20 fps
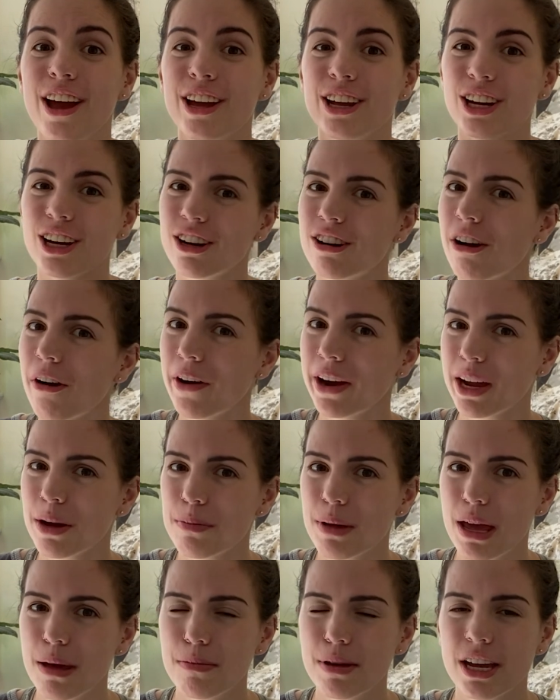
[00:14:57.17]
you're growing a
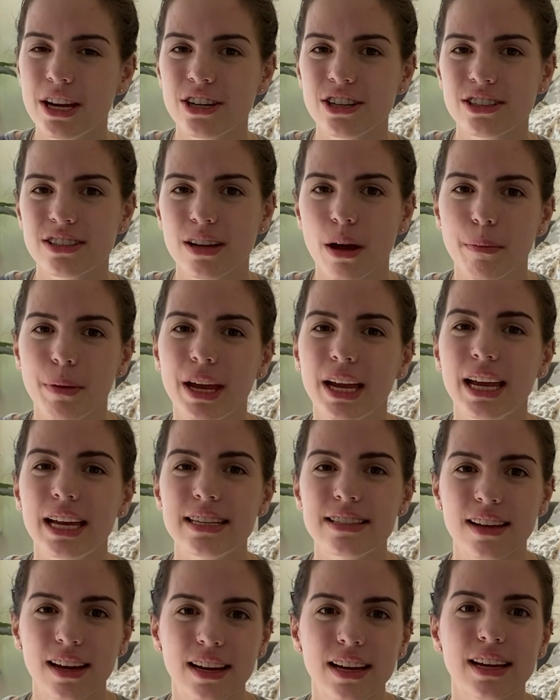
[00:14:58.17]
baby in your stomach, it's
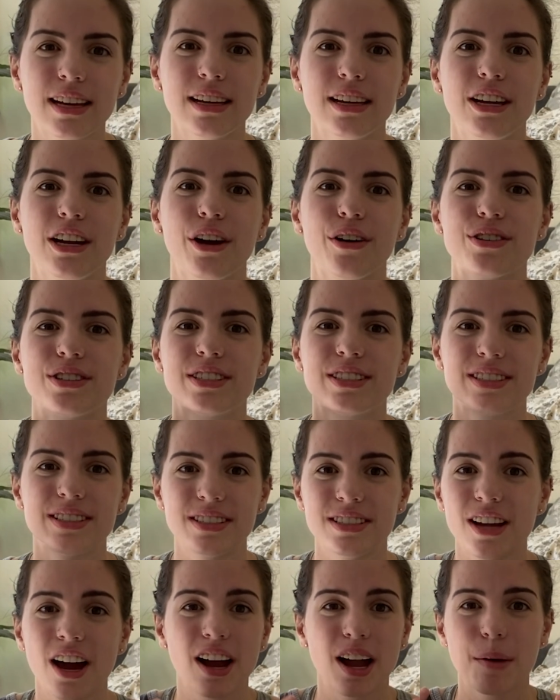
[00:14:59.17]
gonna, you know,
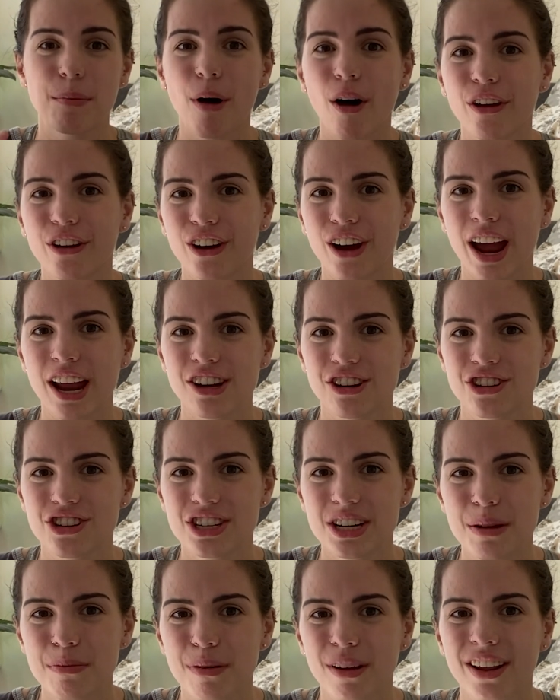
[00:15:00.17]
suck up all your
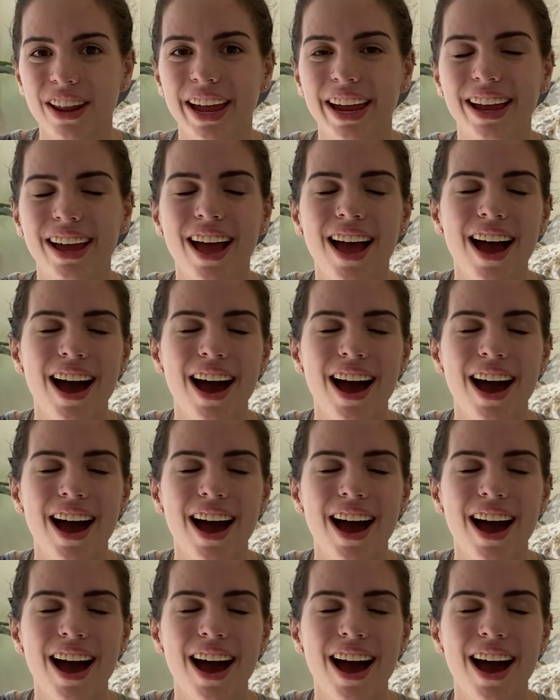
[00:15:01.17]
energy, but like